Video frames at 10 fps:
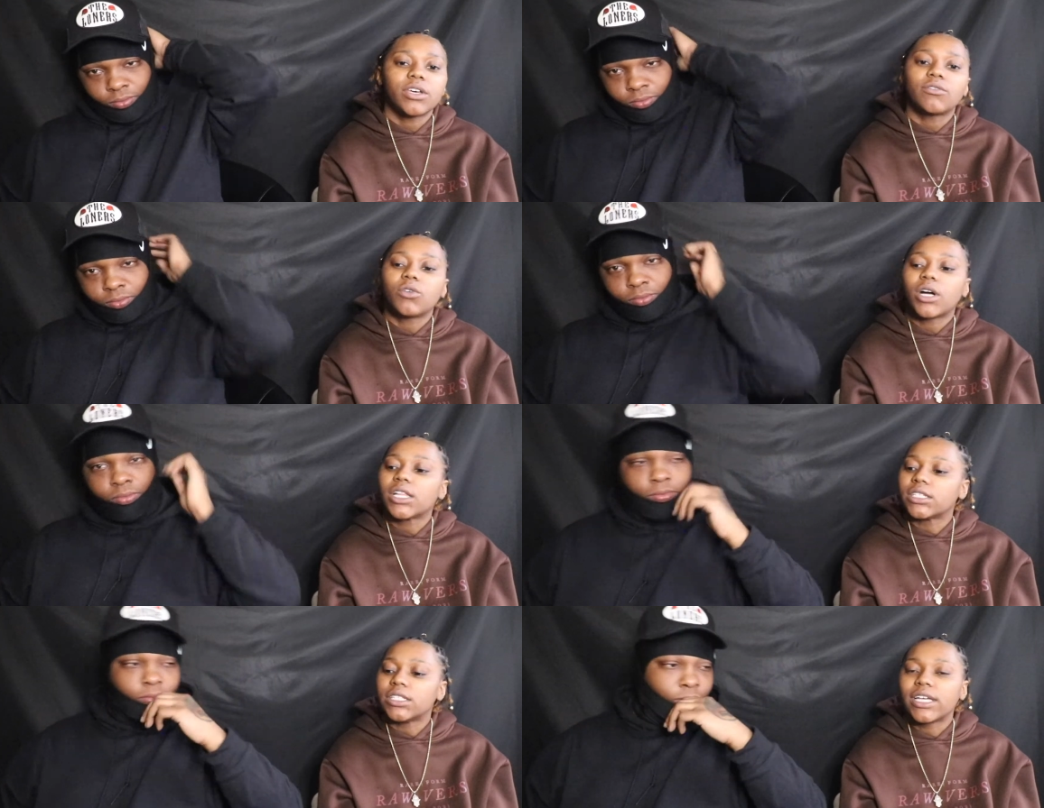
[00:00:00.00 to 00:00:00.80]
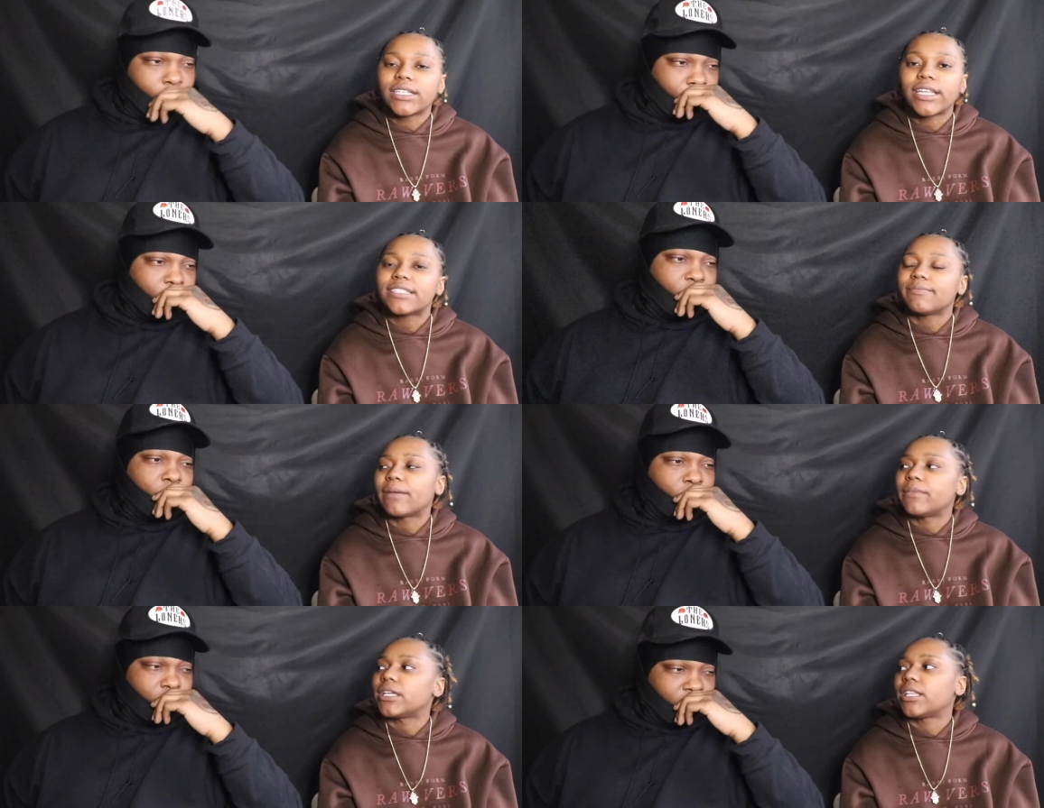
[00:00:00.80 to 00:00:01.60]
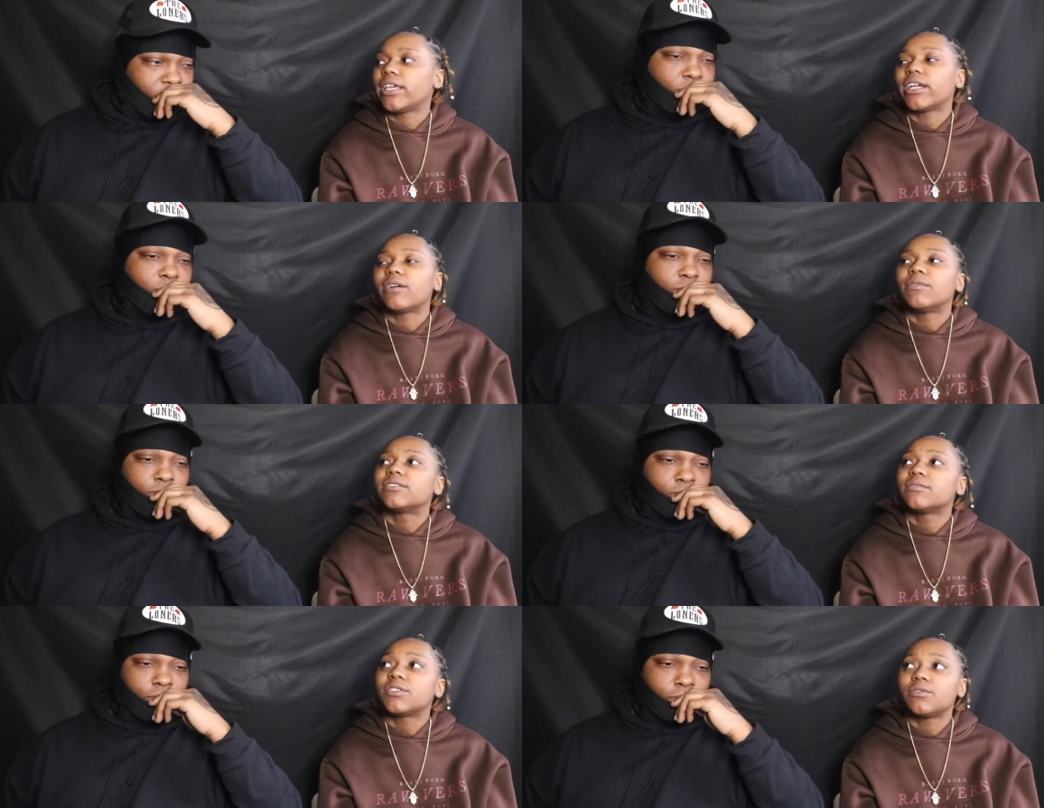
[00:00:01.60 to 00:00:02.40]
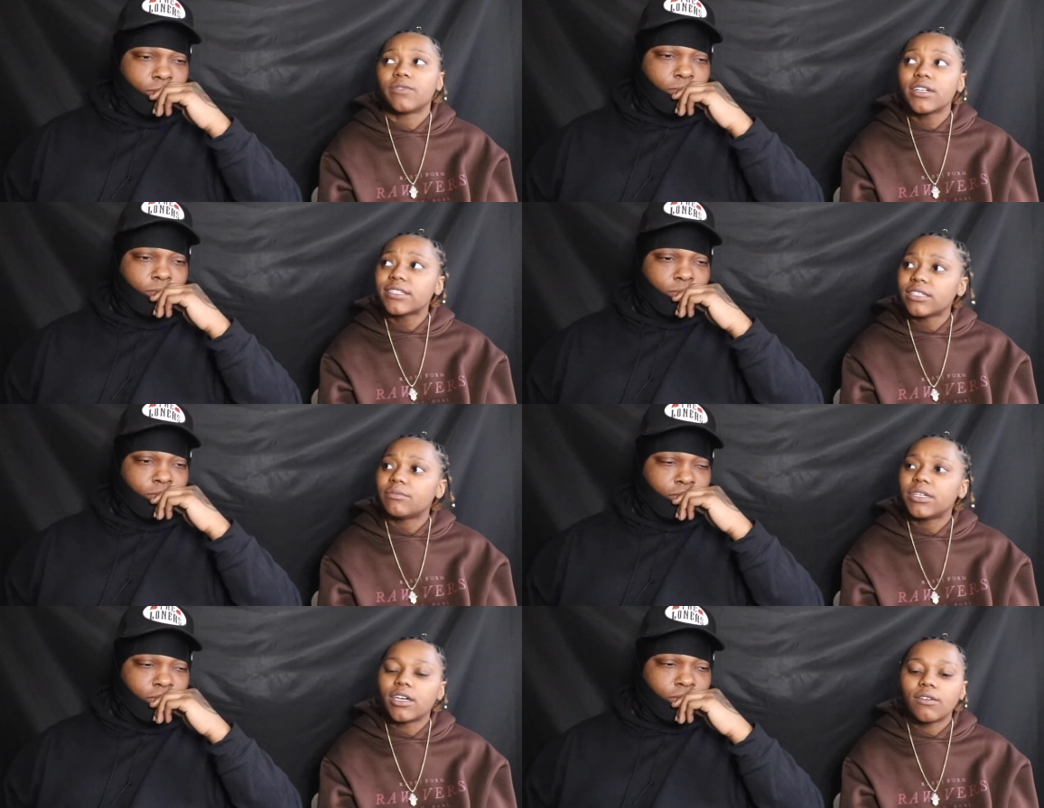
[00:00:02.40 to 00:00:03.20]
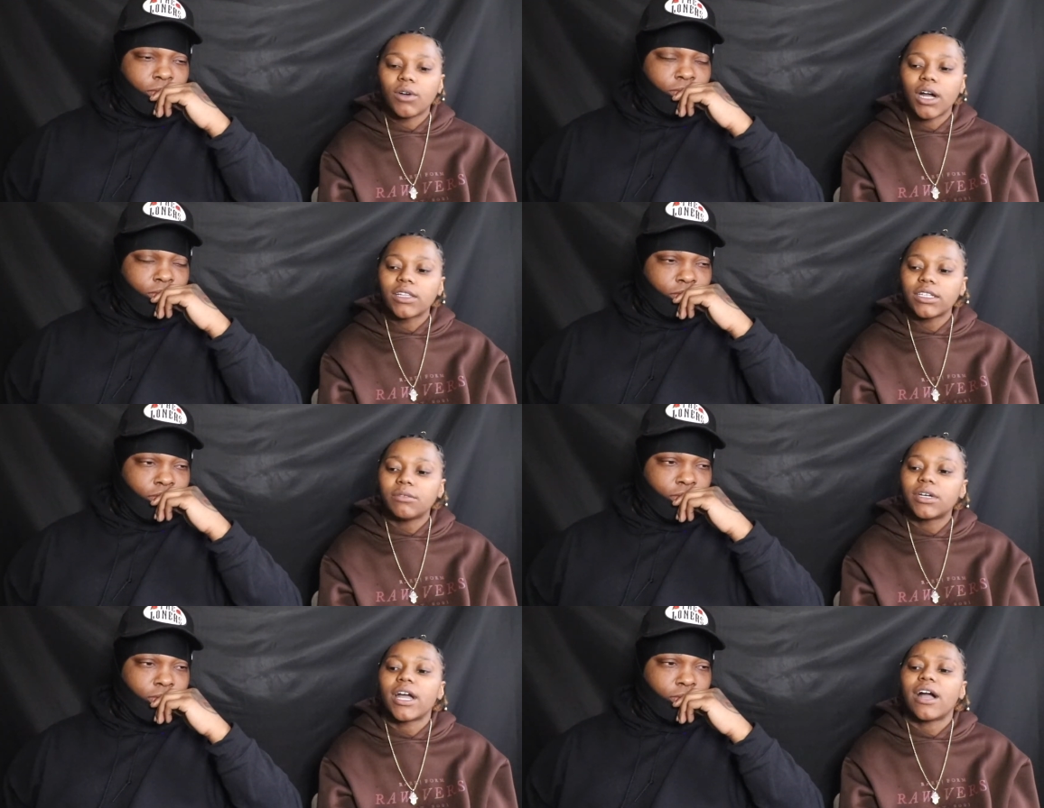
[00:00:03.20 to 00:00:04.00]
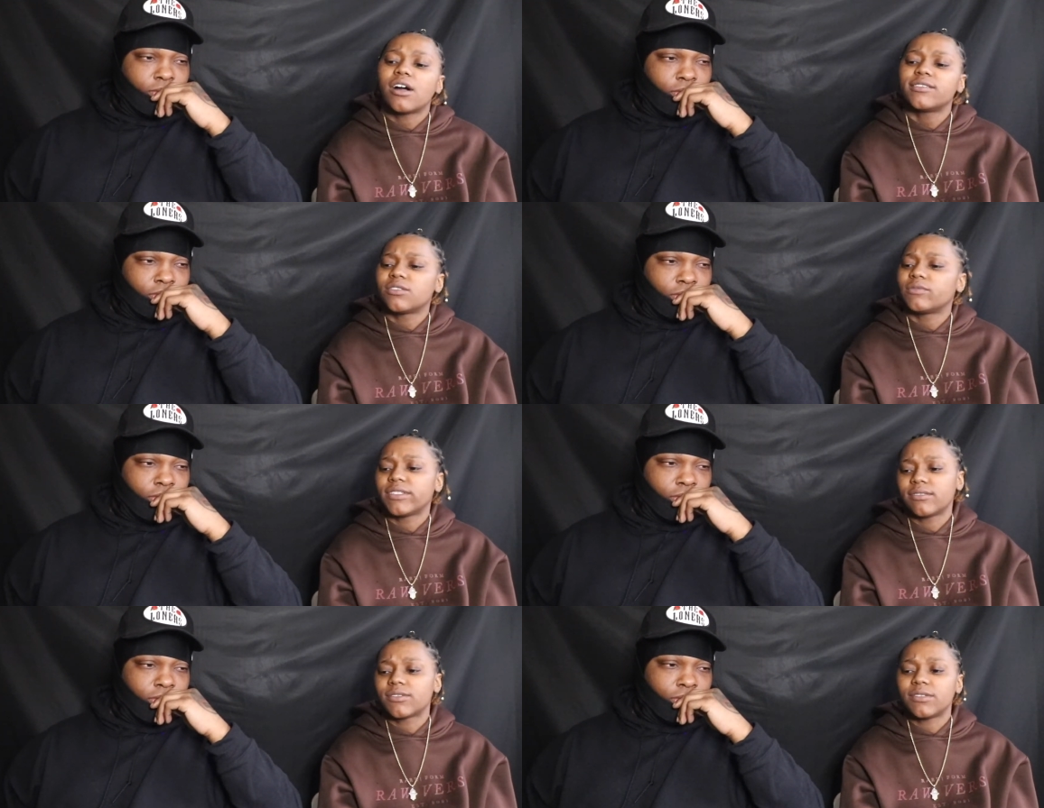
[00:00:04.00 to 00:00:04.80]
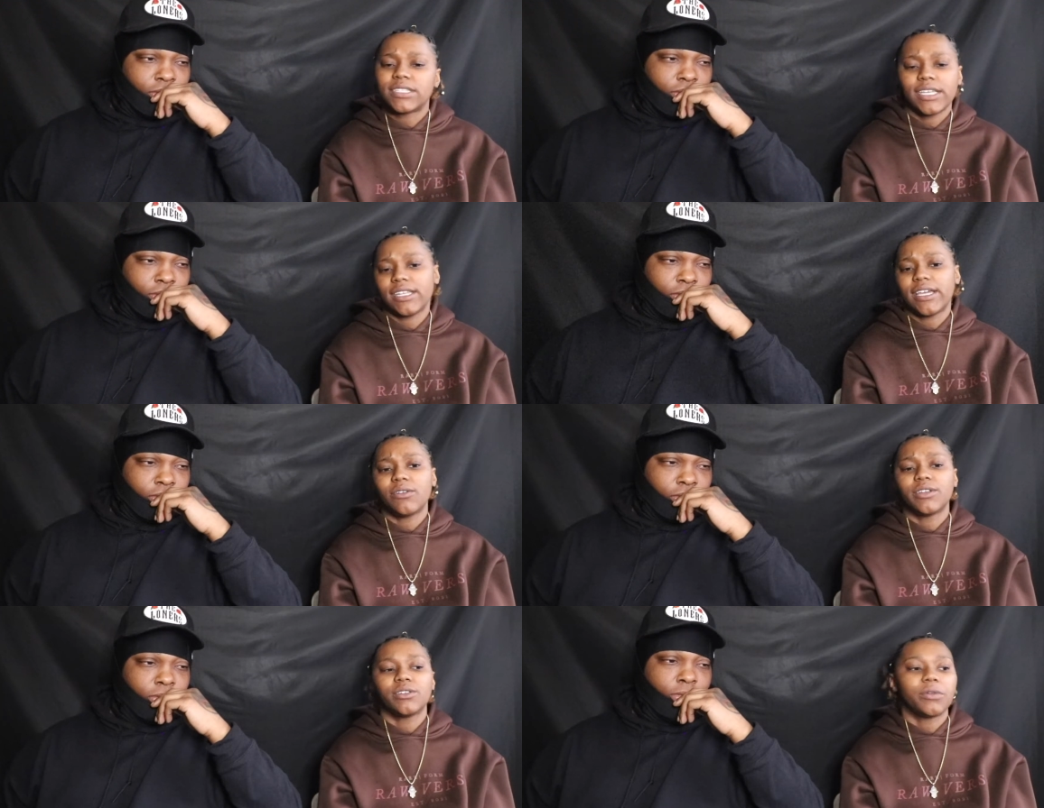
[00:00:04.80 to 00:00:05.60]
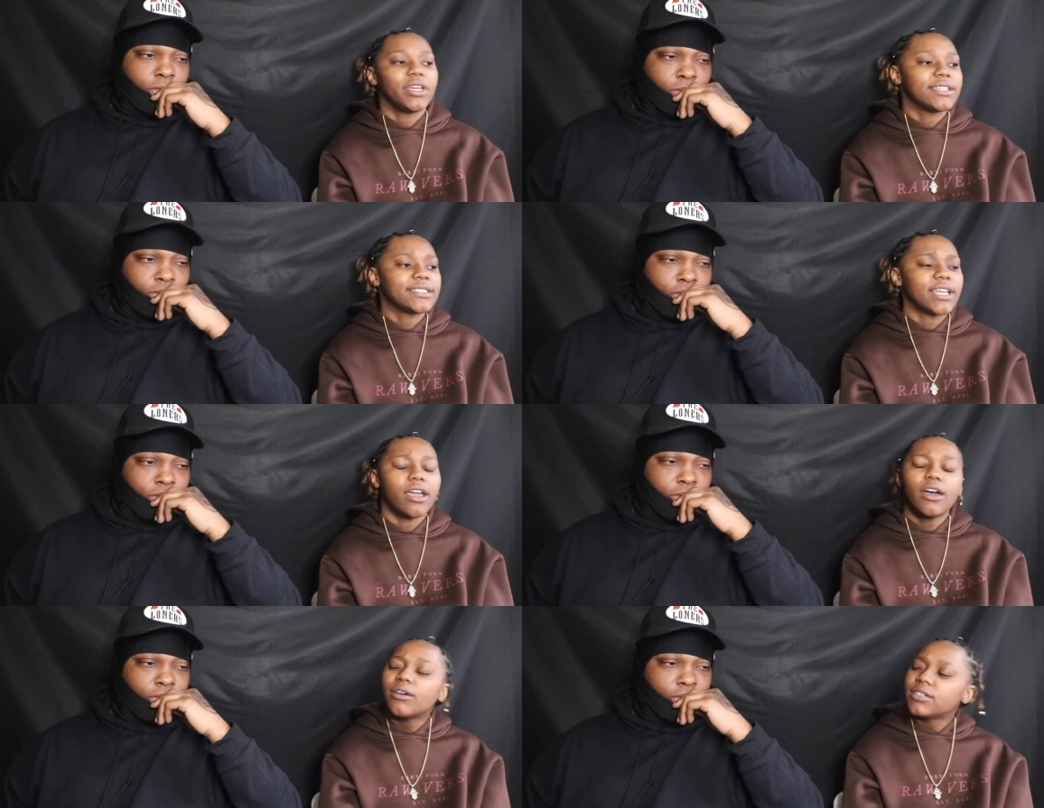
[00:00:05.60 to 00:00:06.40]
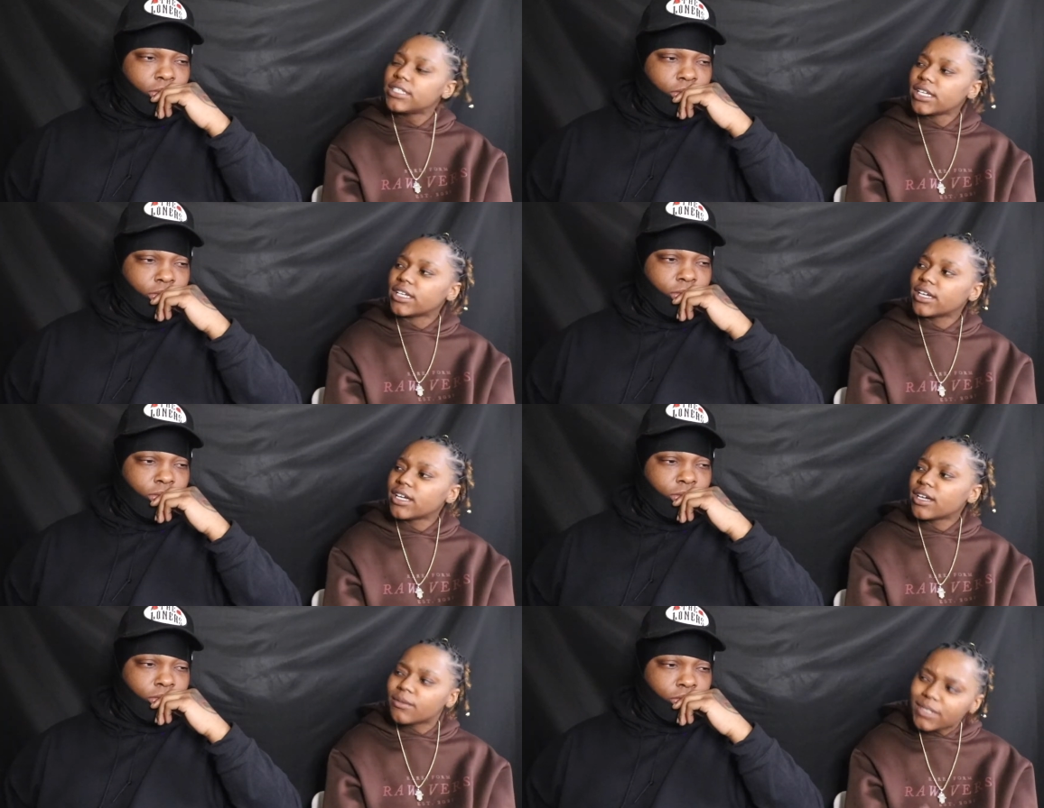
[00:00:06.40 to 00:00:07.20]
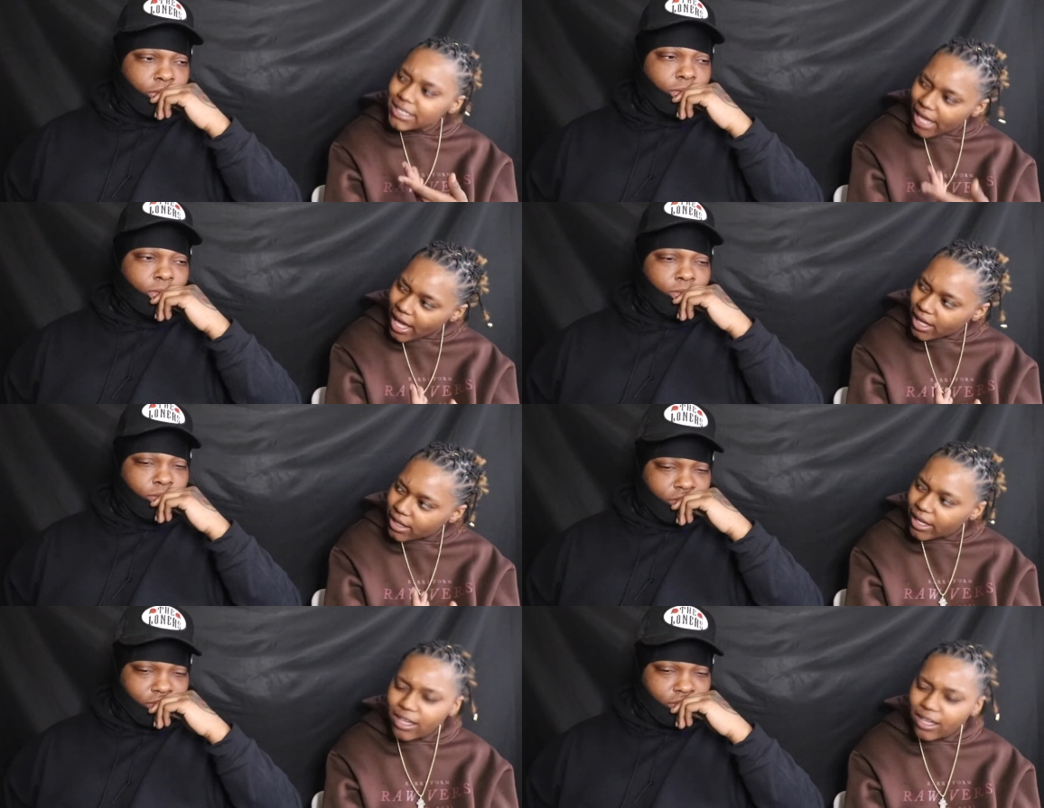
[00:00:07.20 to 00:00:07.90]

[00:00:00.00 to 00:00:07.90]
Speaker 1: of quality. Like that's my big thing. I want mm-hmm. them to firstly be of quality, but I also want them to stand out in a way that's like, oh shit, what's that?